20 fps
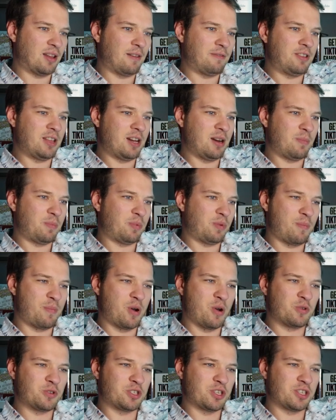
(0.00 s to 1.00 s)
love that it
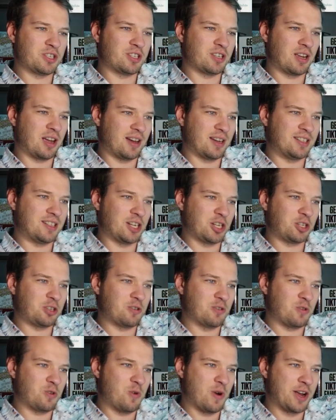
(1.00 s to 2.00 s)
proposes
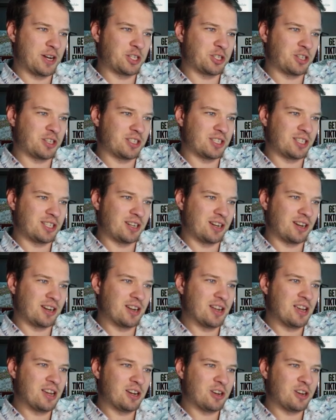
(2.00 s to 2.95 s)
additional questions here.